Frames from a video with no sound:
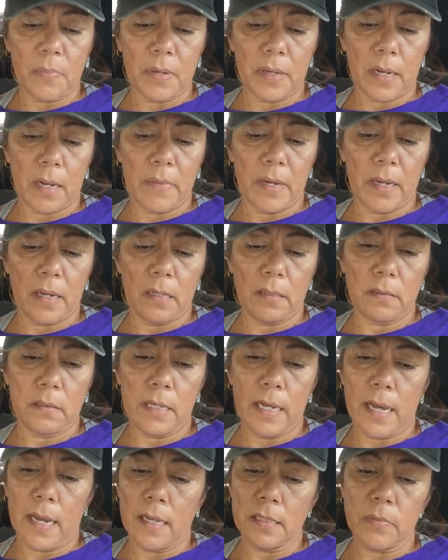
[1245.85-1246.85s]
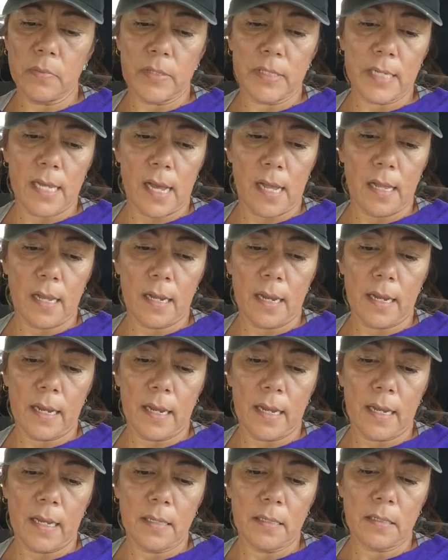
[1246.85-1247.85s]
But, I mean, yeah, it's metallic, I
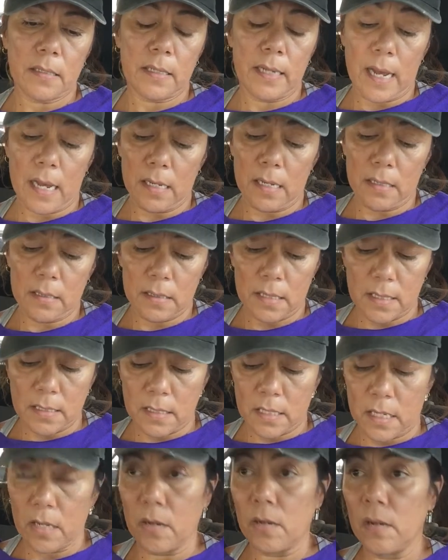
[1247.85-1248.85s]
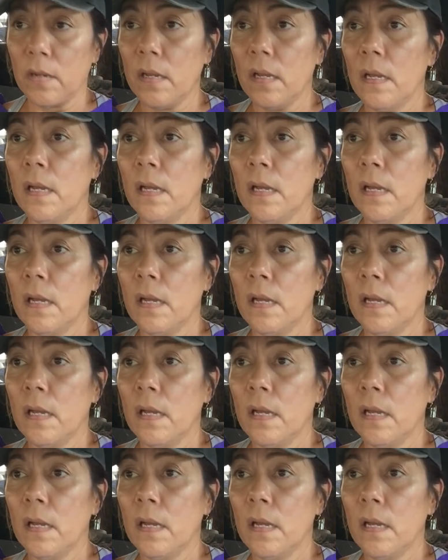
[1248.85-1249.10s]
guess. Yeah, that's cute.